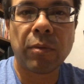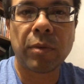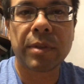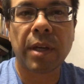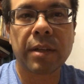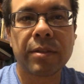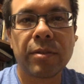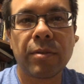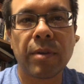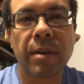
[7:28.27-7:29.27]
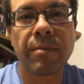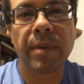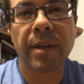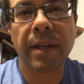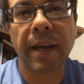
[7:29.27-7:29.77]
We'll talk to you on
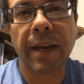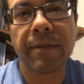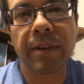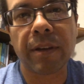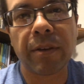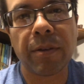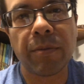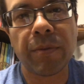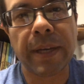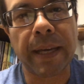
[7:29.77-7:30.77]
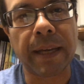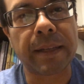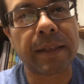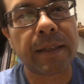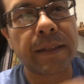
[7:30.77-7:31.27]
Monday. Have a good
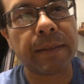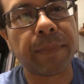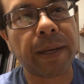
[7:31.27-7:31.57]
weekend.